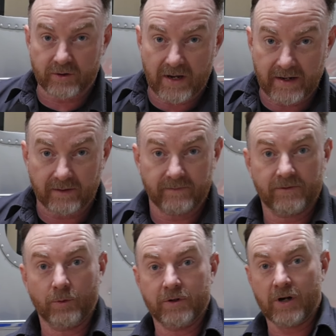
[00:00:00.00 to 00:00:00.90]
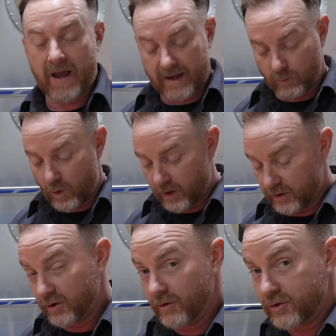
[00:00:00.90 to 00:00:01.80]
tank. So when you're adding water
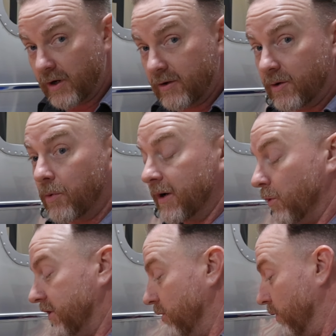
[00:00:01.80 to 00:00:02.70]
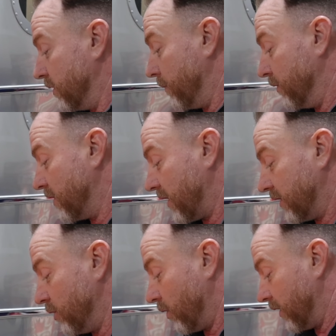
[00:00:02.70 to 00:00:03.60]
to the trailer to bring with you when you're
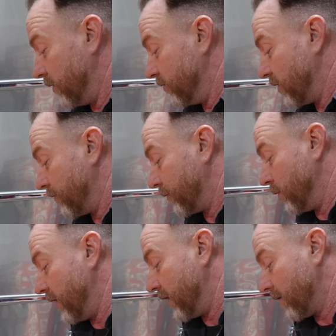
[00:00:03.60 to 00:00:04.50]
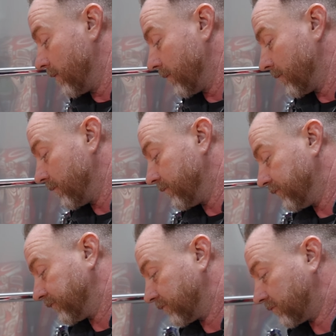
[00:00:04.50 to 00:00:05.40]
boondocking, you want to do so through here.
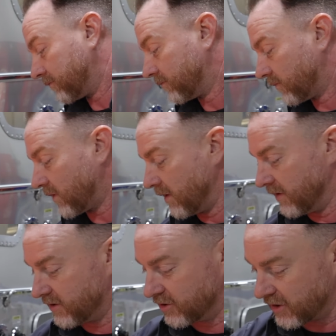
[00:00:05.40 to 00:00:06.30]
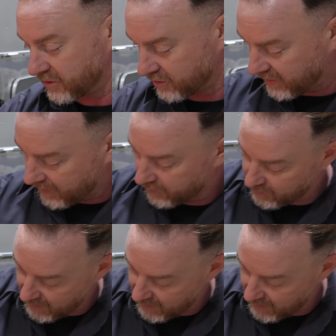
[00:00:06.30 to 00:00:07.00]
This is just your standard